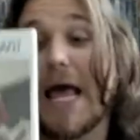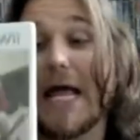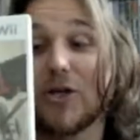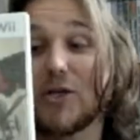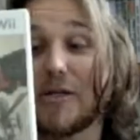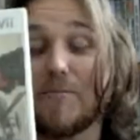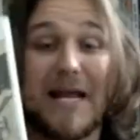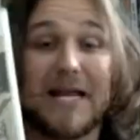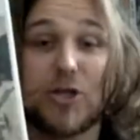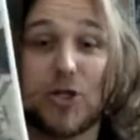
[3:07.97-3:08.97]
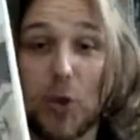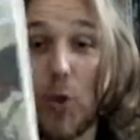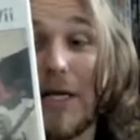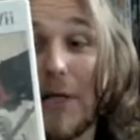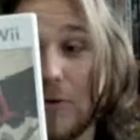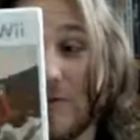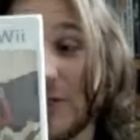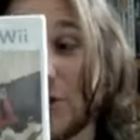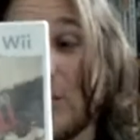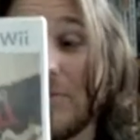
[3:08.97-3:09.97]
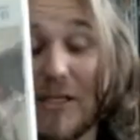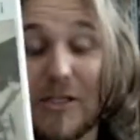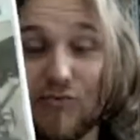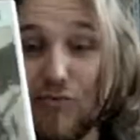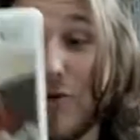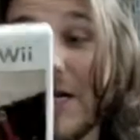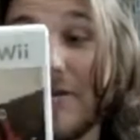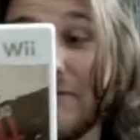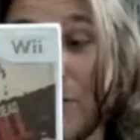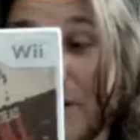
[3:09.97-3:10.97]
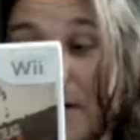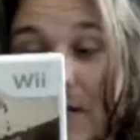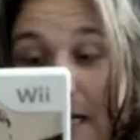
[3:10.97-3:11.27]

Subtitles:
and just made it totally over the top, and it's really funny.